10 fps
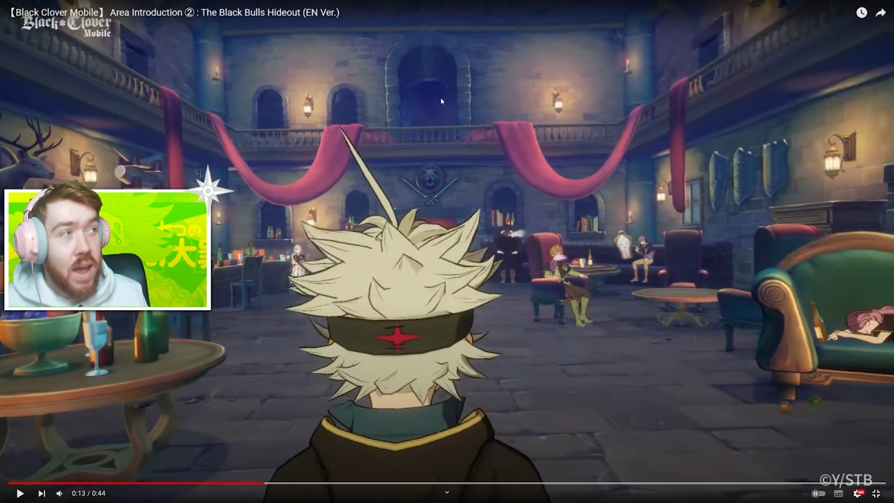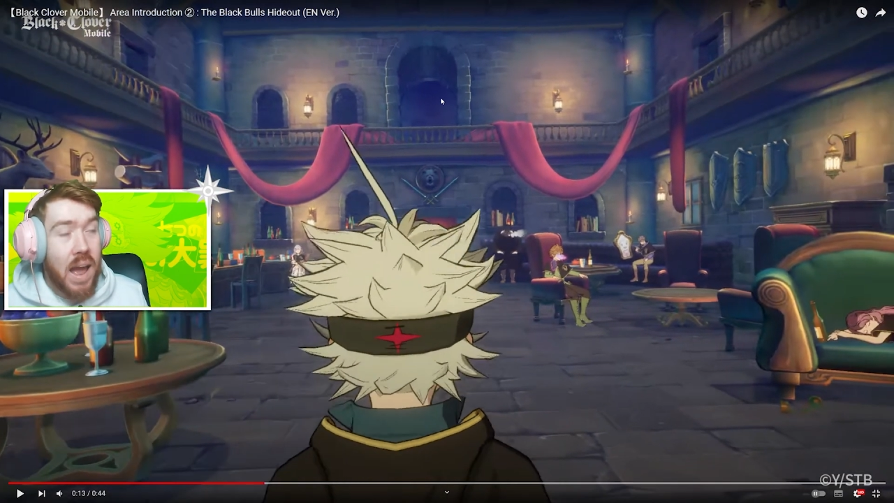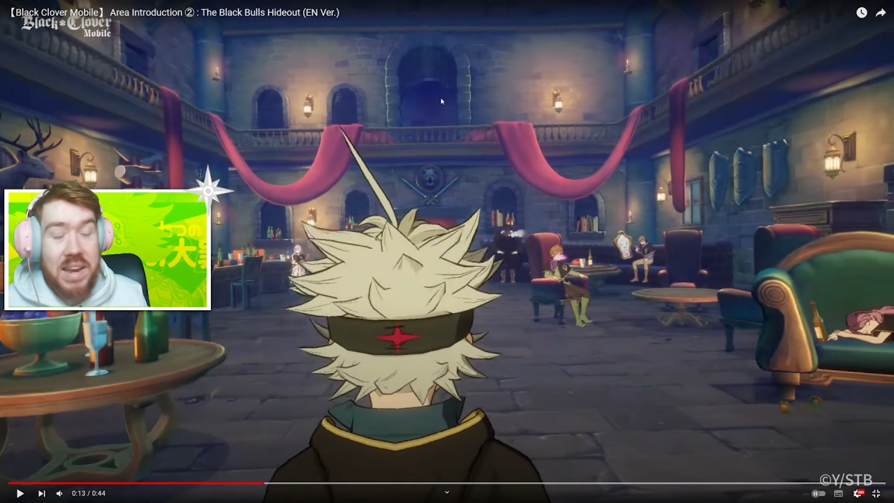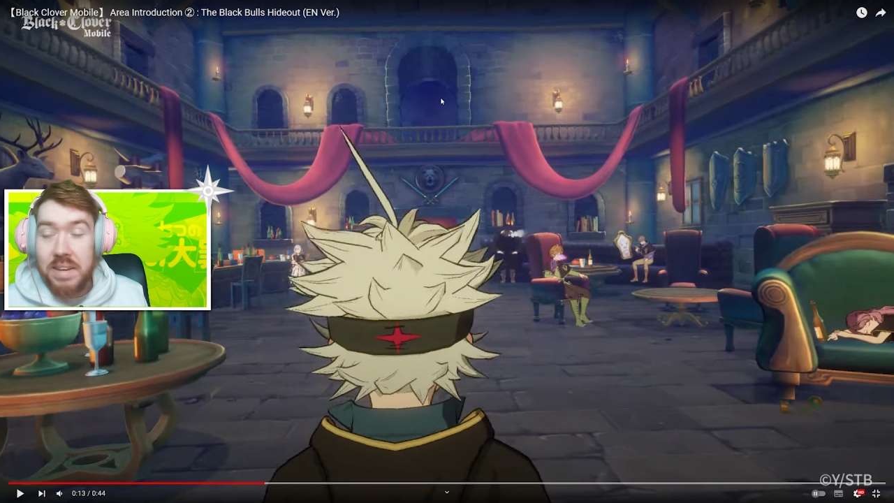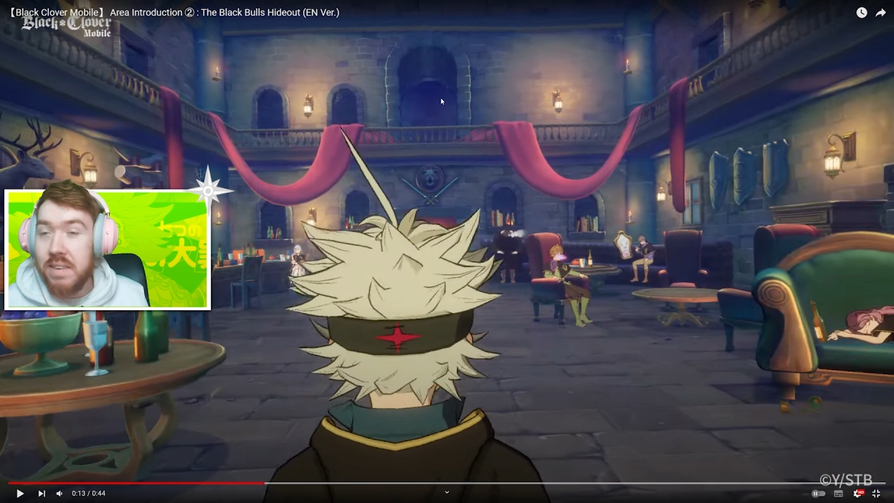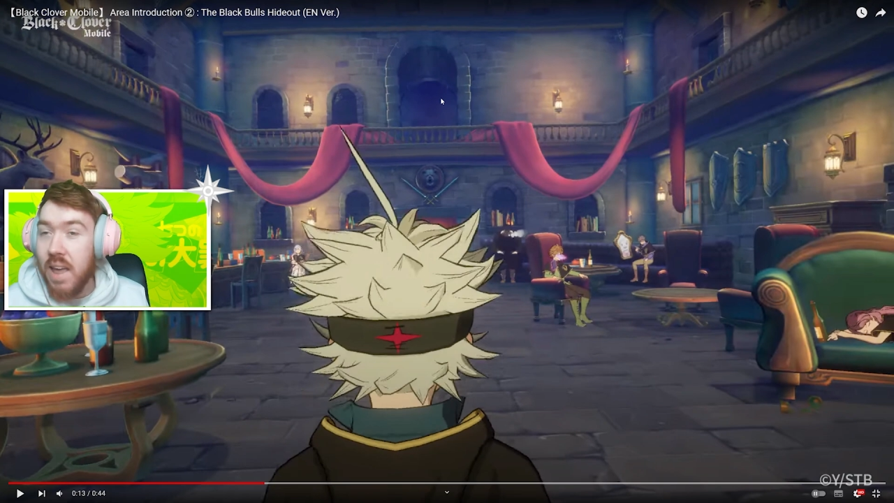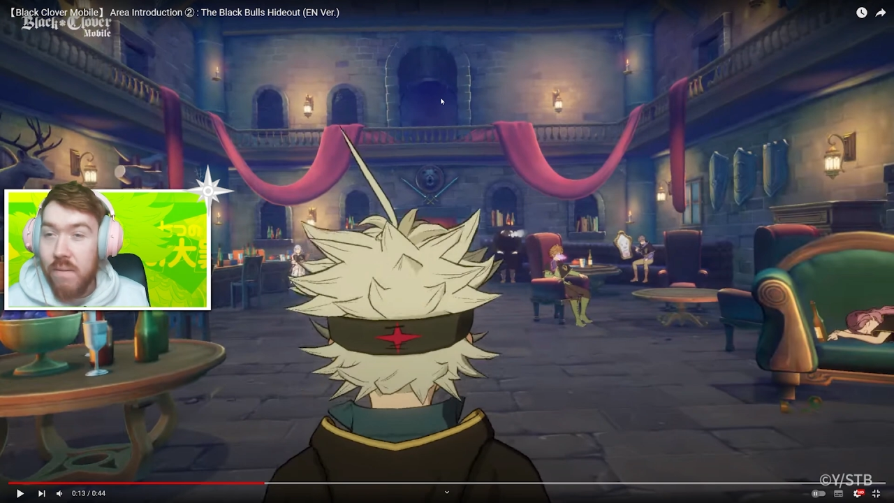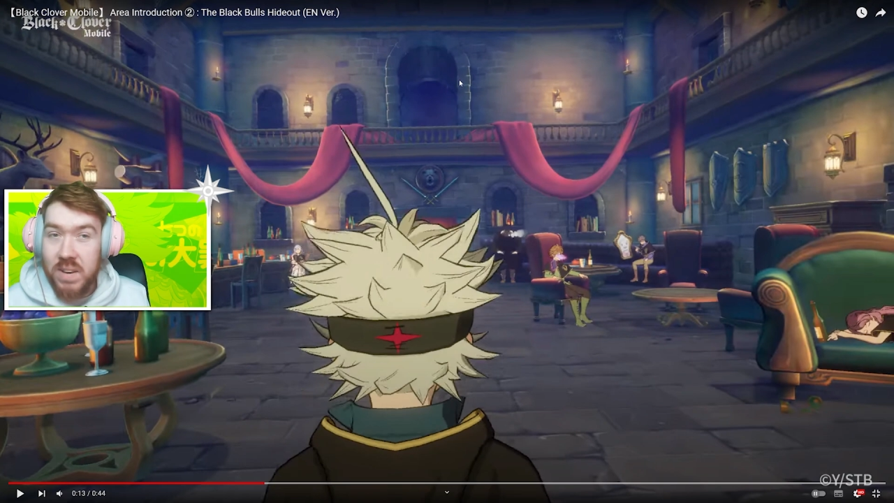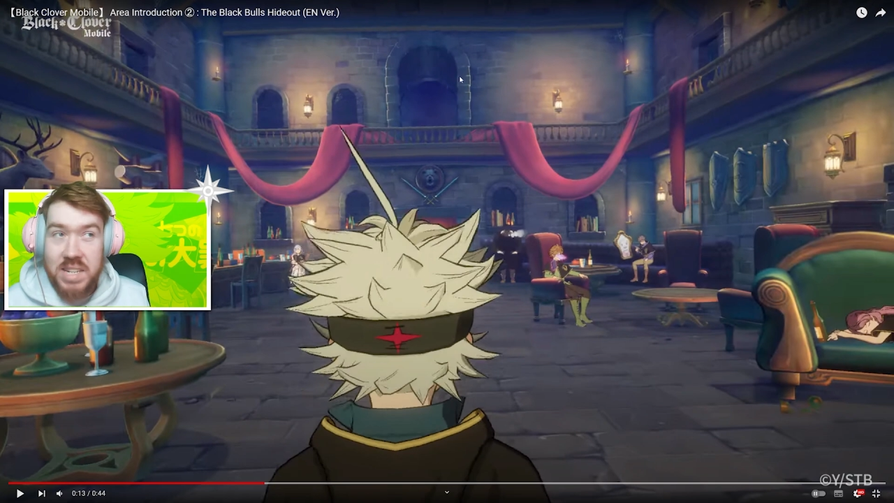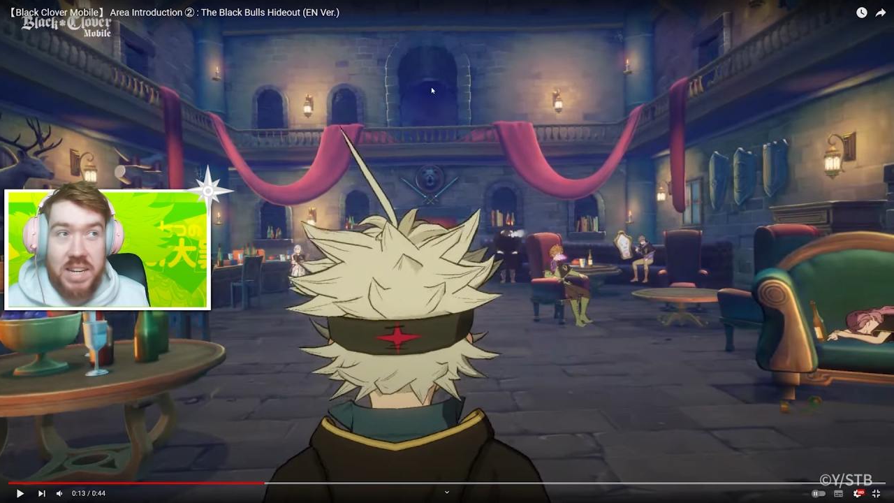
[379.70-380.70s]
I can
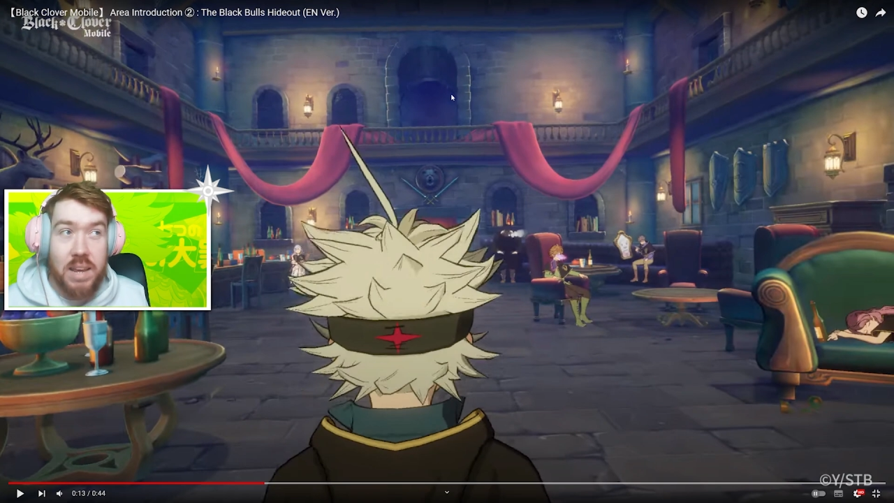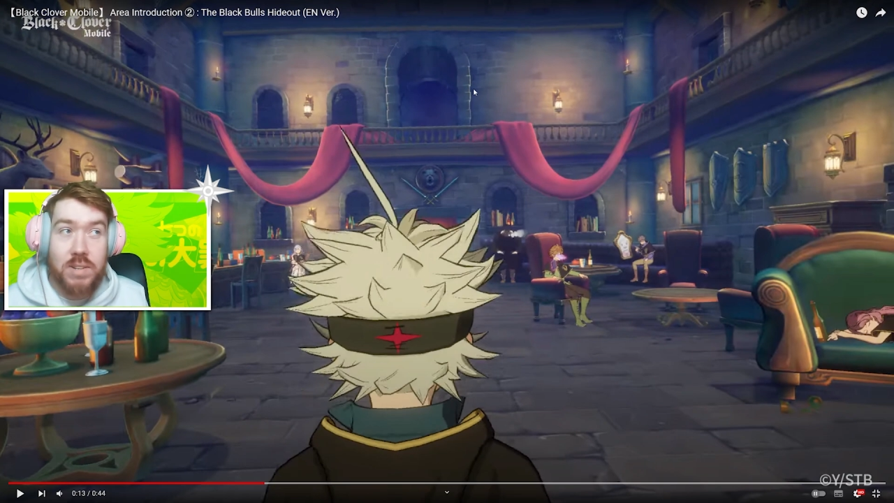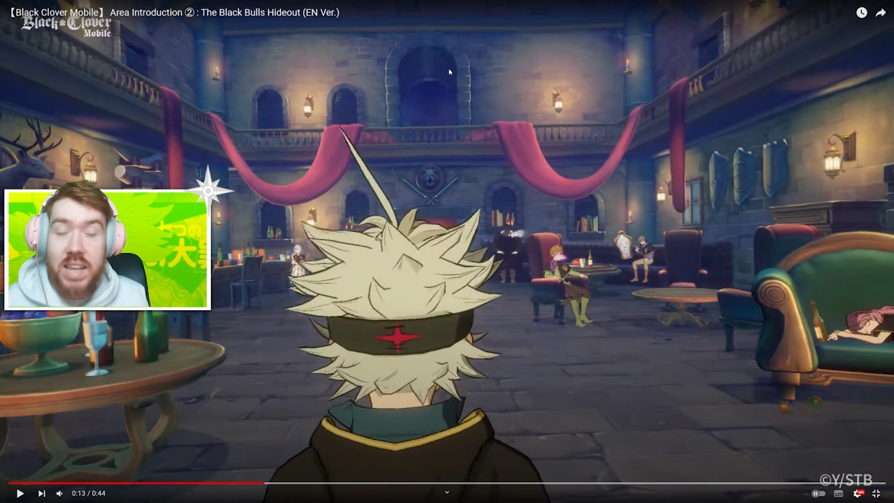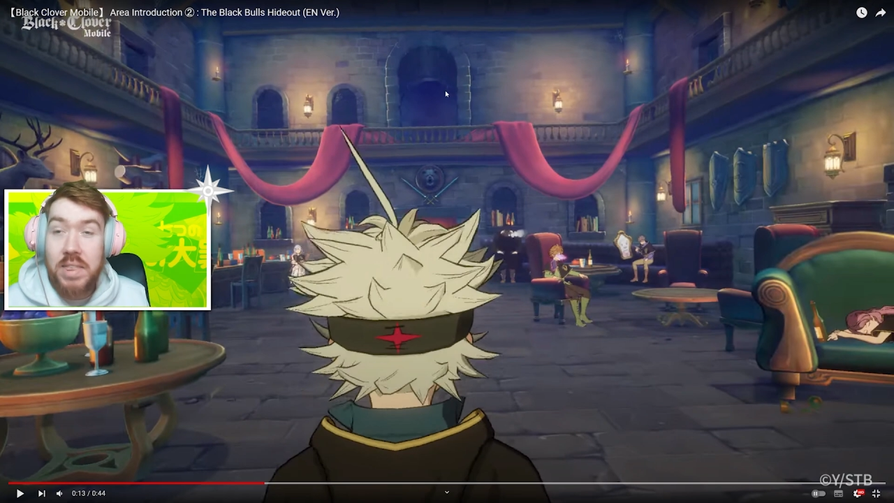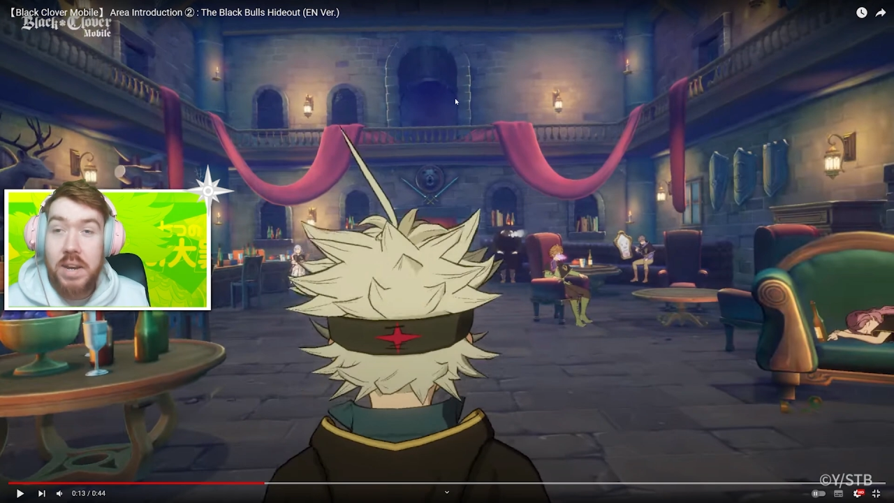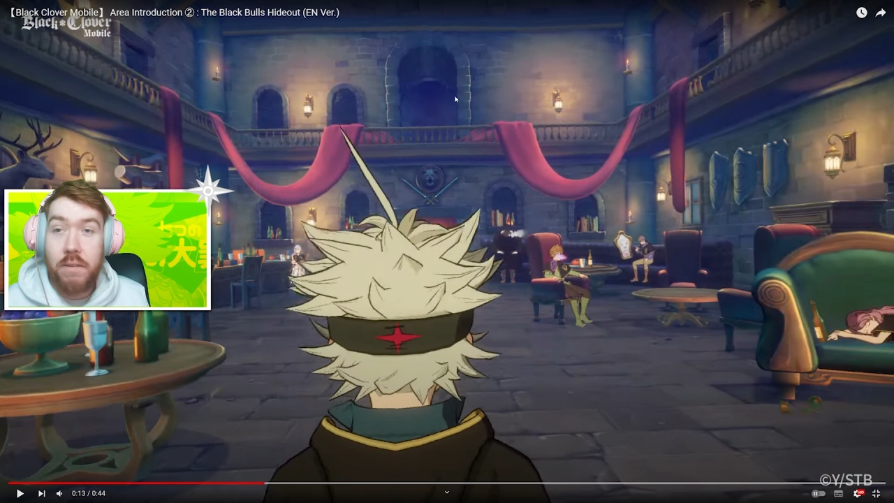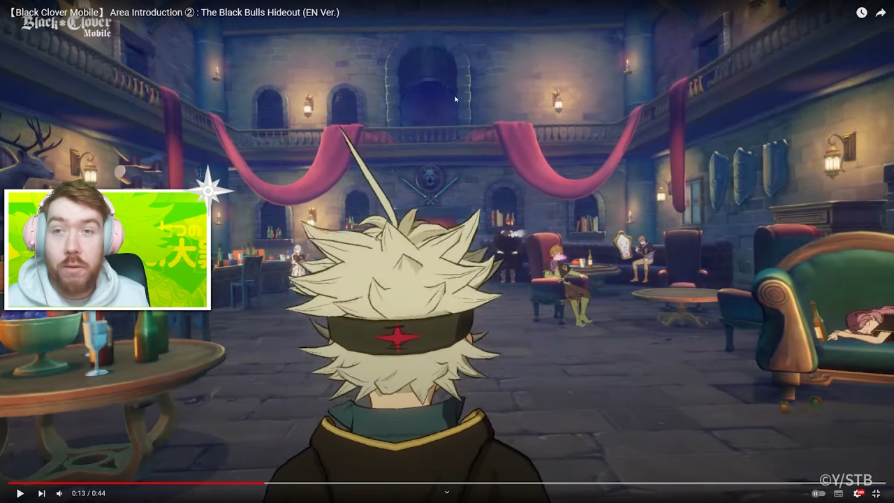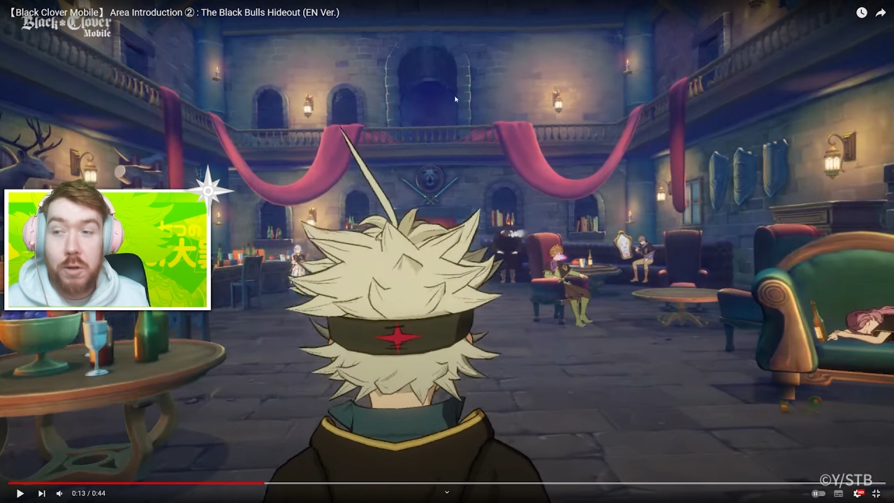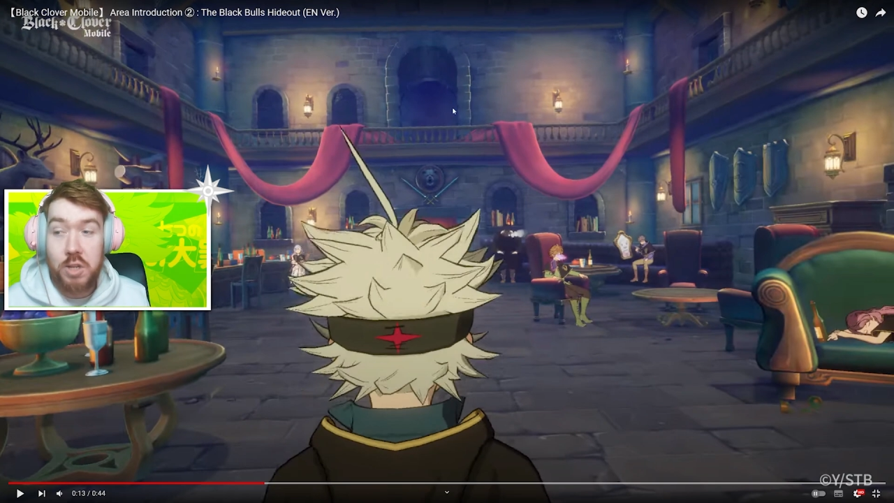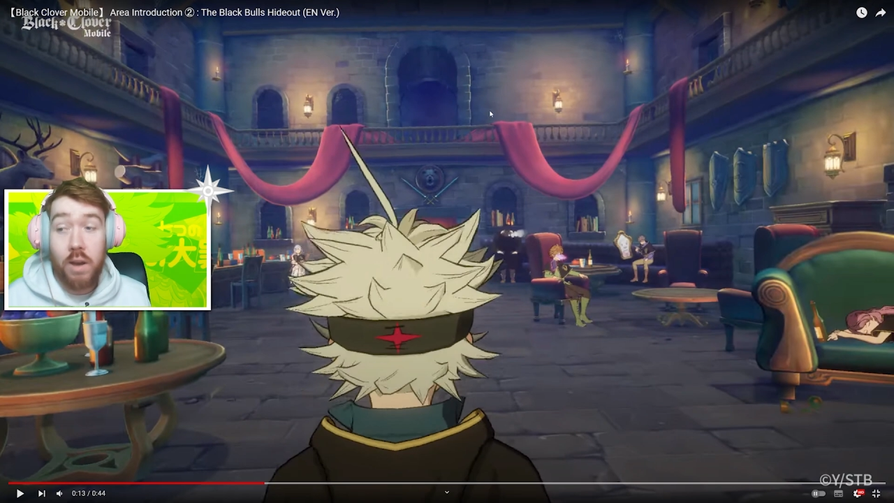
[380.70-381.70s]
definitely see him standing in the
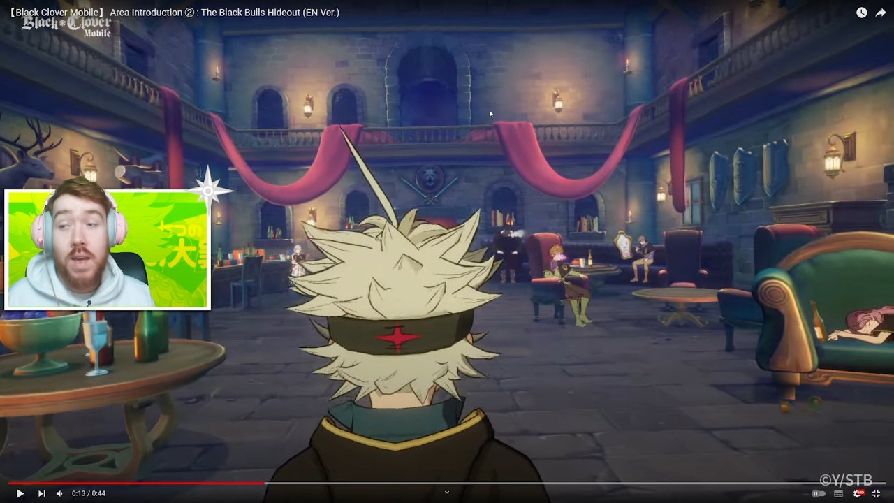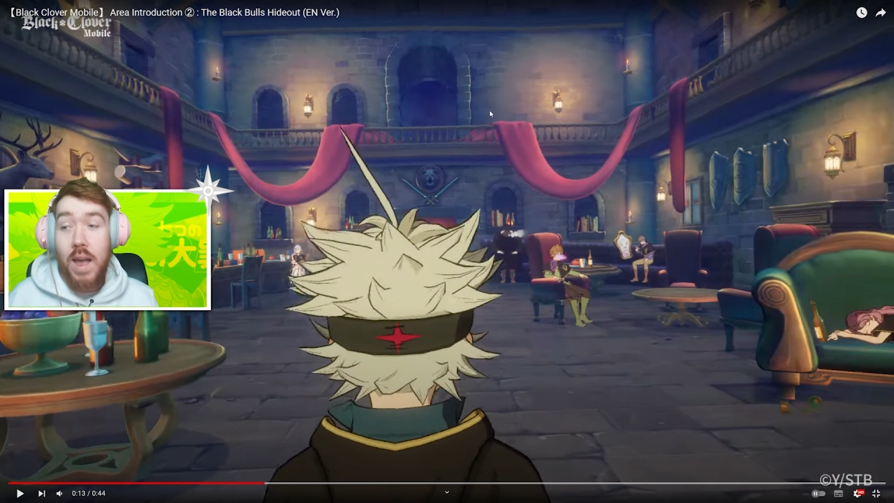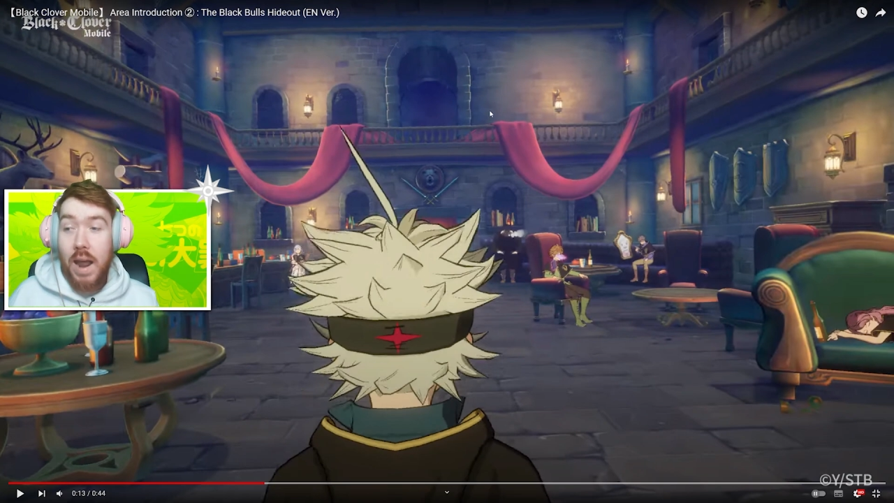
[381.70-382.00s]
future.